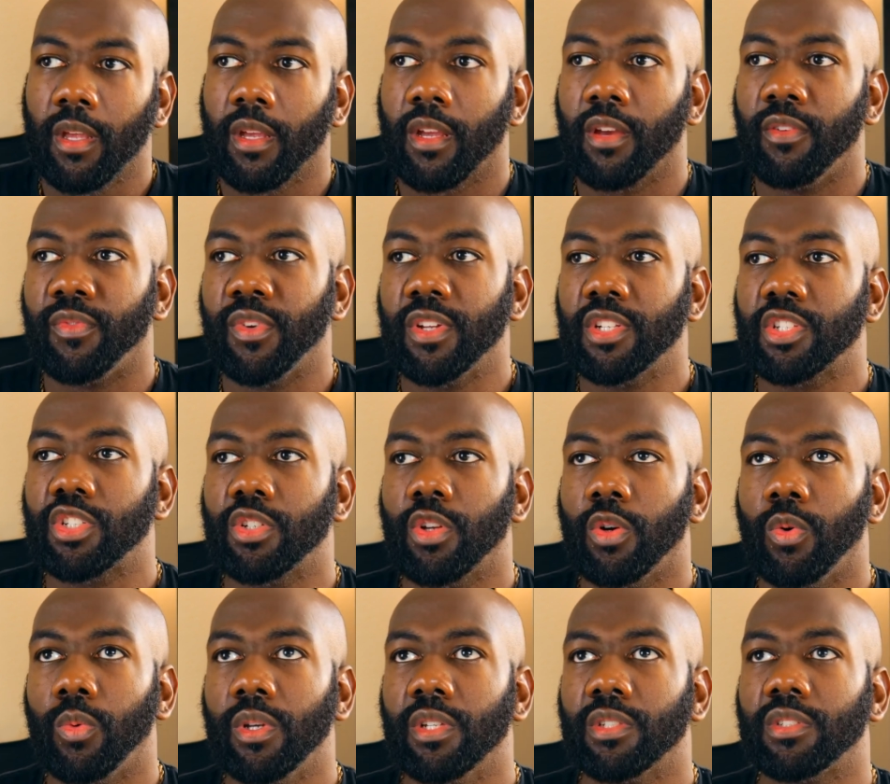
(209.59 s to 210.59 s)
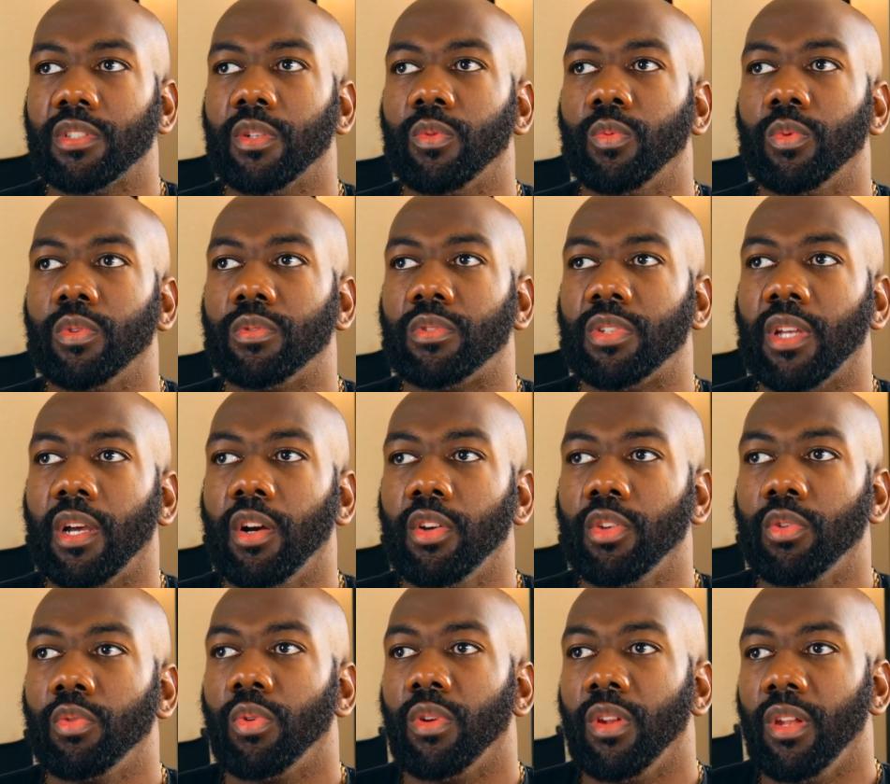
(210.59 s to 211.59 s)
Conventional wisdom will tell
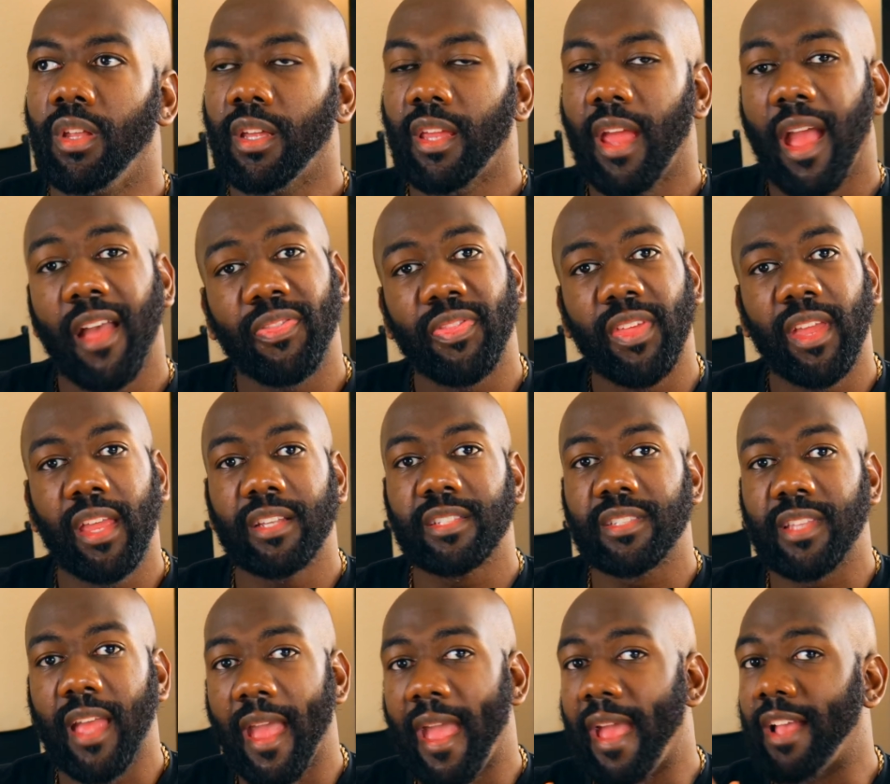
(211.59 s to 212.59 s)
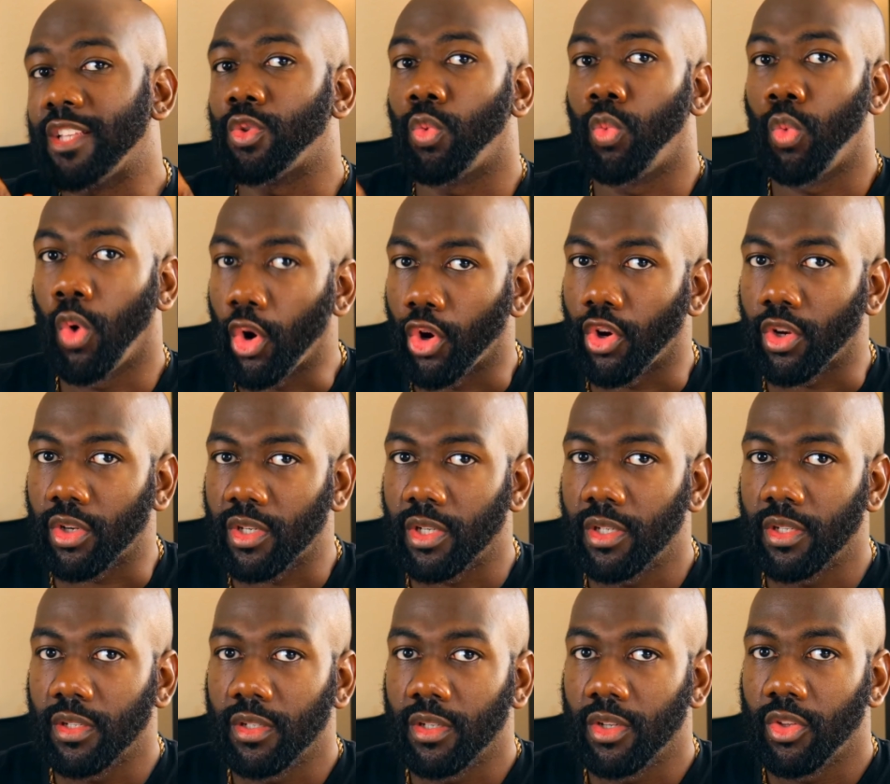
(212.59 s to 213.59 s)
you to look at things that has worked
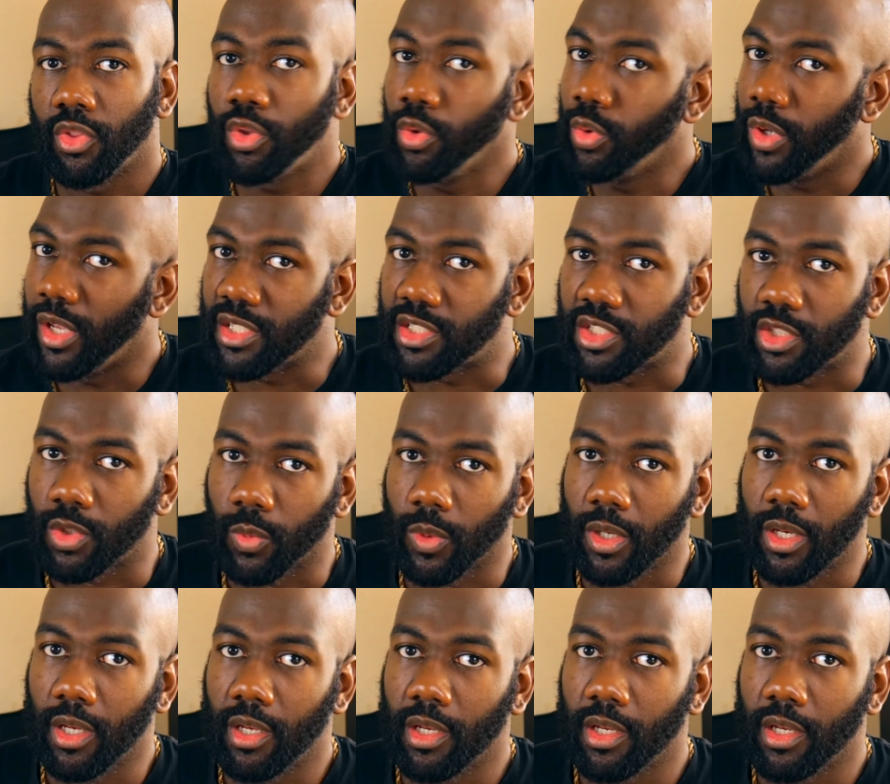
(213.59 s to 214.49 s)
through history.